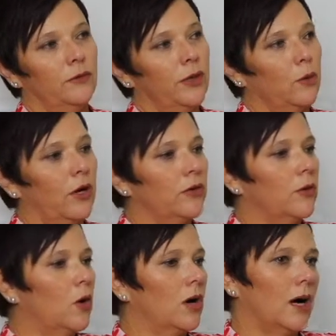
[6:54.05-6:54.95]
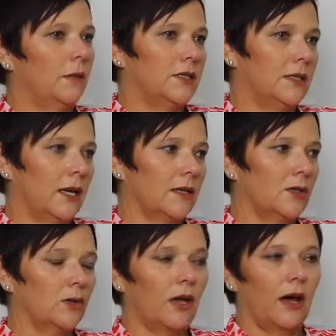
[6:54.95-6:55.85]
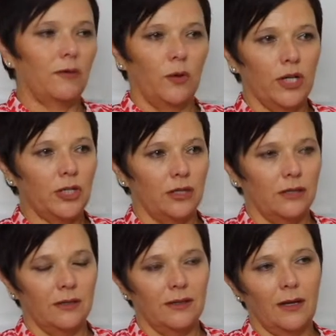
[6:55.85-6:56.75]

they're wondering what comes next, or they have questions,